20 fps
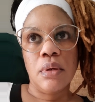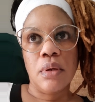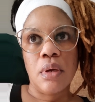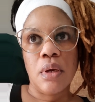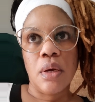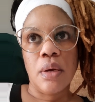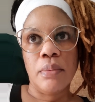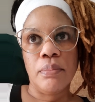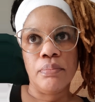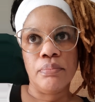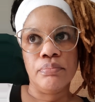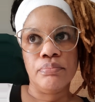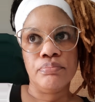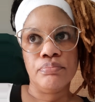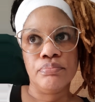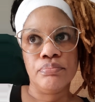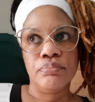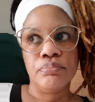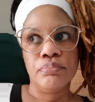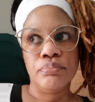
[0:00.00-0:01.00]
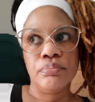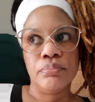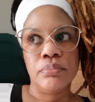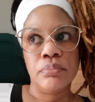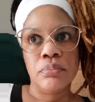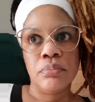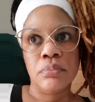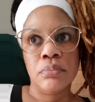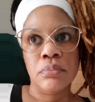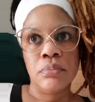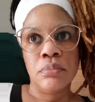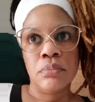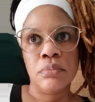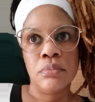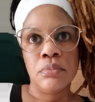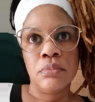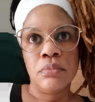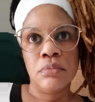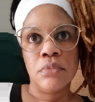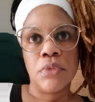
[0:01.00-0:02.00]
And
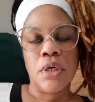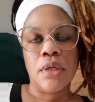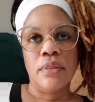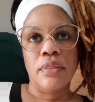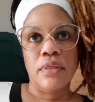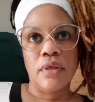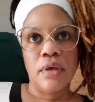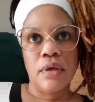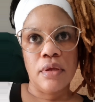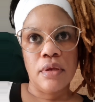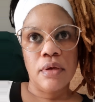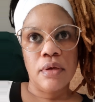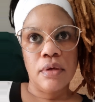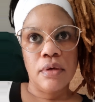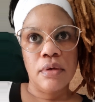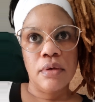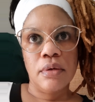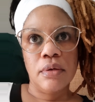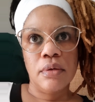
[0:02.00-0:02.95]
then